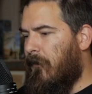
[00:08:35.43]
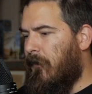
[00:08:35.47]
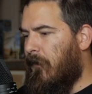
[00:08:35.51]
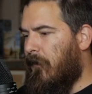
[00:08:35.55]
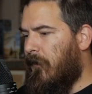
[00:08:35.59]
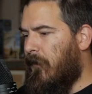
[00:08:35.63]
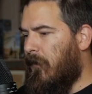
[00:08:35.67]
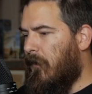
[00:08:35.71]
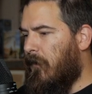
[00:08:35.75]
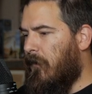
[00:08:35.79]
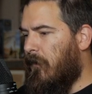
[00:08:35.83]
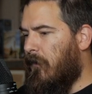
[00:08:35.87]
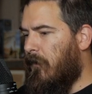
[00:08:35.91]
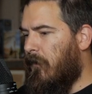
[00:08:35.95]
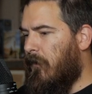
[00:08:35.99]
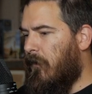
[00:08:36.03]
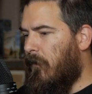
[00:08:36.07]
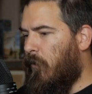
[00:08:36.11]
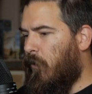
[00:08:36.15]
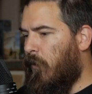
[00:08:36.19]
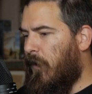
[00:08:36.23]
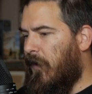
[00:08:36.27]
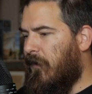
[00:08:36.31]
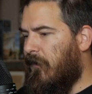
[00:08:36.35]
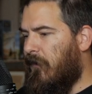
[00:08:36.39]
So
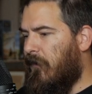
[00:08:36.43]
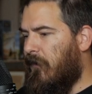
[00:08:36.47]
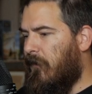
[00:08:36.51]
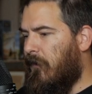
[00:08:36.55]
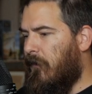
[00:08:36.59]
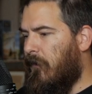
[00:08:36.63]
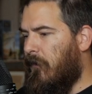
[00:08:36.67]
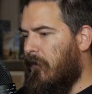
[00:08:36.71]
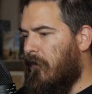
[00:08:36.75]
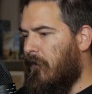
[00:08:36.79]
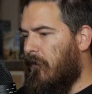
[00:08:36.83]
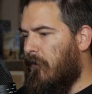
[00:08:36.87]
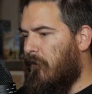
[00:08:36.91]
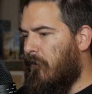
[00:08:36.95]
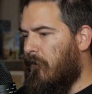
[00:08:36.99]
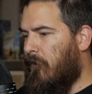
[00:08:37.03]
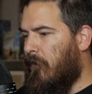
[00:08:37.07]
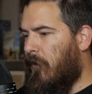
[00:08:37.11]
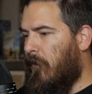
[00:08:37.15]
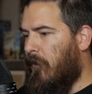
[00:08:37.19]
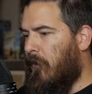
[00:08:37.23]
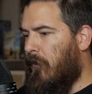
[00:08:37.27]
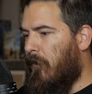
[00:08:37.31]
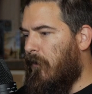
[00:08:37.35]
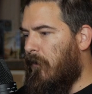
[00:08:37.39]
wits,
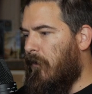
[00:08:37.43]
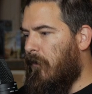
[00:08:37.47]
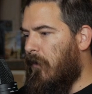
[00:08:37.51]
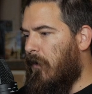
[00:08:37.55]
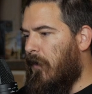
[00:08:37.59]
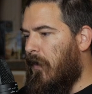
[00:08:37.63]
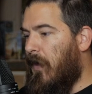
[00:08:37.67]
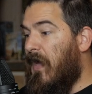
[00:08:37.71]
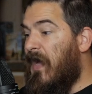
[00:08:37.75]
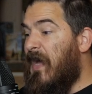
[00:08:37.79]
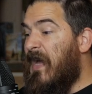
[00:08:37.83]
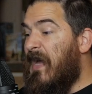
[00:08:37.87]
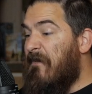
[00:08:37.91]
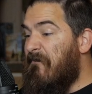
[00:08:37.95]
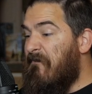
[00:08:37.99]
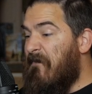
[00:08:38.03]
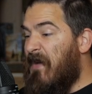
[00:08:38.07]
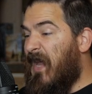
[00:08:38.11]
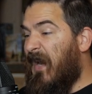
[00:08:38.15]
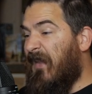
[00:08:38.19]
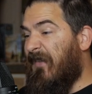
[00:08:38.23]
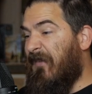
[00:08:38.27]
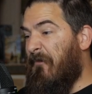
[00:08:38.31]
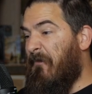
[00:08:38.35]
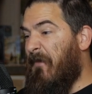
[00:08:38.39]
roll,
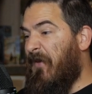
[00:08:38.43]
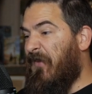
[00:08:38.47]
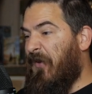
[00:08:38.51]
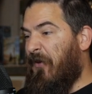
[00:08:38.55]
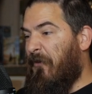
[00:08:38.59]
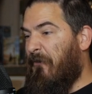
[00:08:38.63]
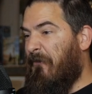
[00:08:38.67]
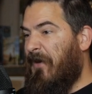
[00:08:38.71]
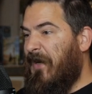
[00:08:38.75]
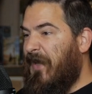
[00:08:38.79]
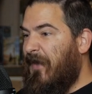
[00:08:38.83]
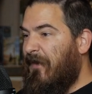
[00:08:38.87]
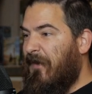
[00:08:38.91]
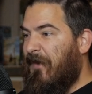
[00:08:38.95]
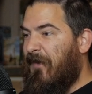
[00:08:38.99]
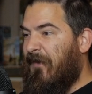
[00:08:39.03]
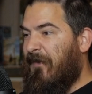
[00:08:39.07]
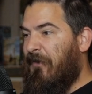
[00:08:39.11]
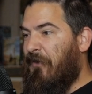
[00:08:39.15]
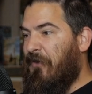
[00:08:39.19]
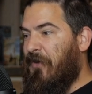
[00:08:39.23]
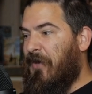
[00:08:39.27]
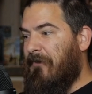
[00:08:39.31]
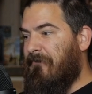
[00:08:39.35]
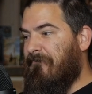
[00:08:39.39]
and it's a miss already. This is
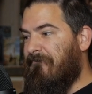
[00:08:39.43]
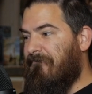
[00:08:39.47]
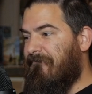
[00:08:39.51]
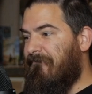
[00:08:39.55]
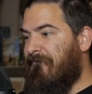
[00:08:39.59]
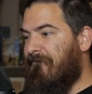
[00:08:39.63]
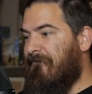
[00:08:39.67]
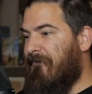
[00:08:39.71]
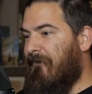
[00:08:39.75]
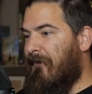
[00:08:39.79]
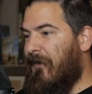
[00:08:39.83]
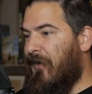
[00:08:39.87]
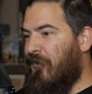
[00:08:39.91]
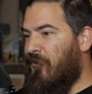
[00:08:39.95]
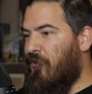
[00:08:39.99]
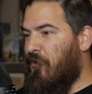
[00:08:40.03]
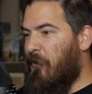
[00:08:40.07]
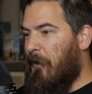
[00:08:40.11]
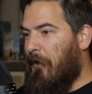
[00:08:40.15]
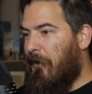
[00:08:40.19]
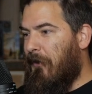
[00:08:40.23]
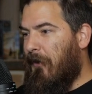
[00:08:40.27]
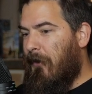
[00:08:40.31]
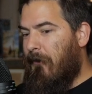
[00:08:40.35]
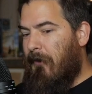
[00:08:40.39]
looking
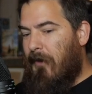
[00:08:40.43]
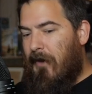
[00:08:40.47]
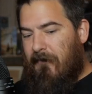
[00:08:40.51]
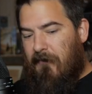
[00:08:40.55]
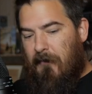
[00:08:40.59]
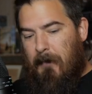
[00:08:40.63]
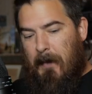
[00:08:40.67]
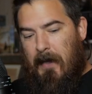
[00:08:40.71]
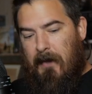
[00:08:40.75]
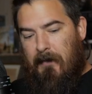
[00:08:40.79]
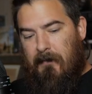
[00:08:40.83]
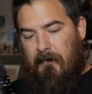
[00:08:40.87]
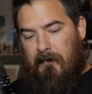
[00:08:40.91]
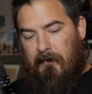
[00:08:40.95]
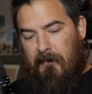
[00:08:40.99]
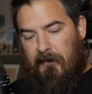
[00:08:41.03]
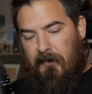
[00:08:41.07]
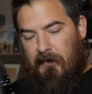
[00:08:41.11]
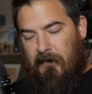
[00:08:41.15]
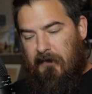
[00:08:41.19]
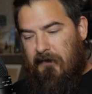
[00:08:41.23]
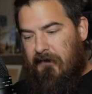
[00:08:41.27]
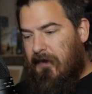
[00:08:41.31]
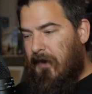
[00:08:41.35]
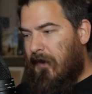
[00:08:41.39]
super great right off the bat.
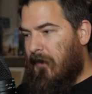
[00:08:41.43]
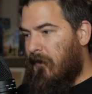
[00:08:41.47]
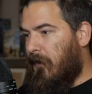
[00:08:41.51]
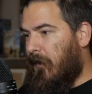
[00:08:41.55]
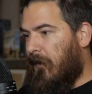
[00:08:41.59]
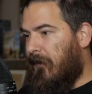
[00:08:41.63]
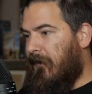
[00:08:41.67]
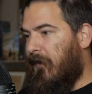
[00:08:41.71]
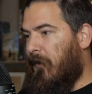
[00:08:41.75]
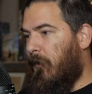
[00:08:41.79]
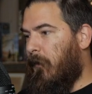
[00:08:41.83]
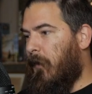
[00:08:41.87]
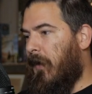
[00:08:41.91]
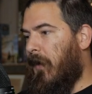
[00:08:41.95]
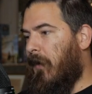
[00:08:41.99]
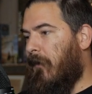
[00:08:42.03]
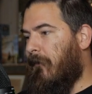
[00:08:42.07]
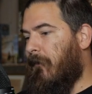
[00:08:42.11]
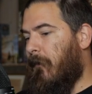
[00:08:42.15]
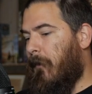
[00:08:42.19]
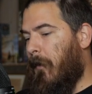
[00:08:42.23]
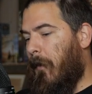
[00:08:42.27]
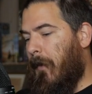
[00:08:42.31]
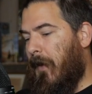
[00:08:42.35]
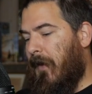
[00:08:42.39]
So let's take a look, see what we get
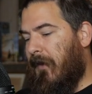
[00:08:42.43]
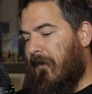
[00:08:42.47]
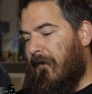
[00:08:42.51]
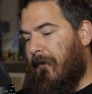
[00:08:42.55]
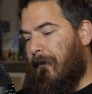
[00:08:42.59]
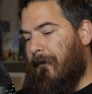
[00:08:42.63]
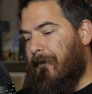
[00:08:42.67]
from a miss.